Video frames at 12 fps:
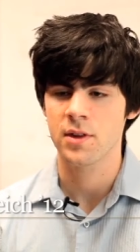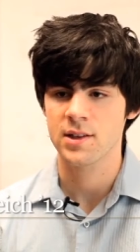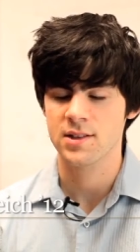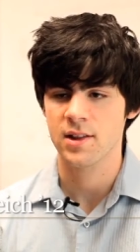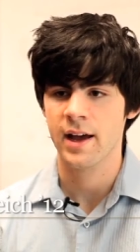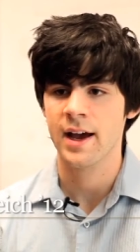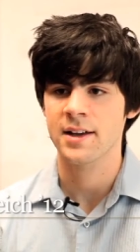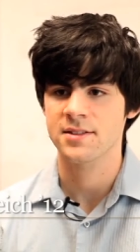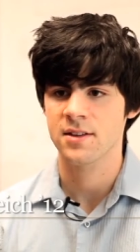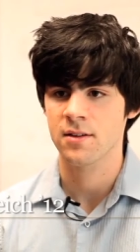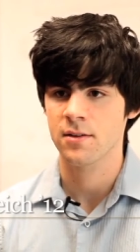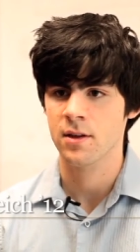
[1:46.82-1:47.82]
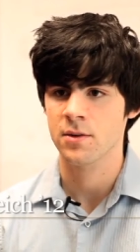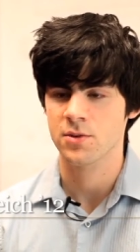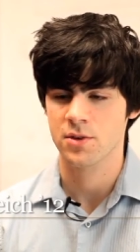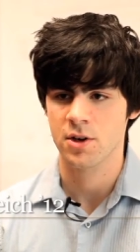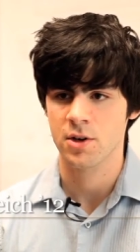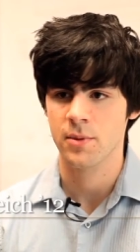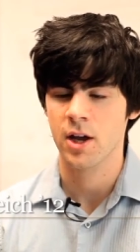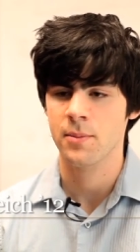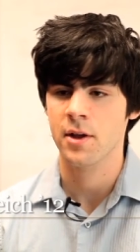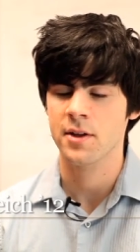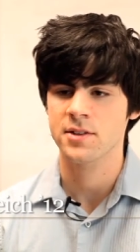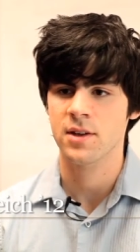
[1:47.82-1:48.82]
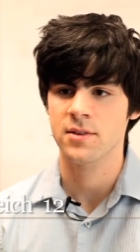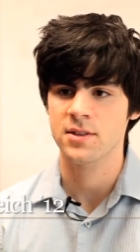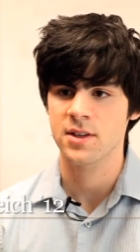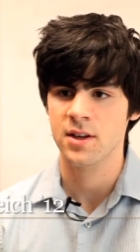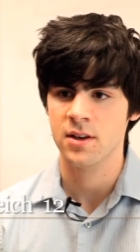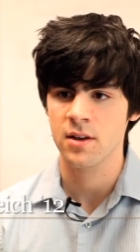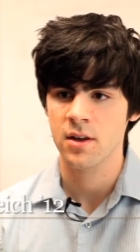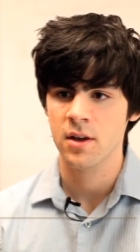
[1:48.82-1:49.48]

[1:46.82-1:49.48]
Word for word: this glass that, that was returned by Apollo seventeen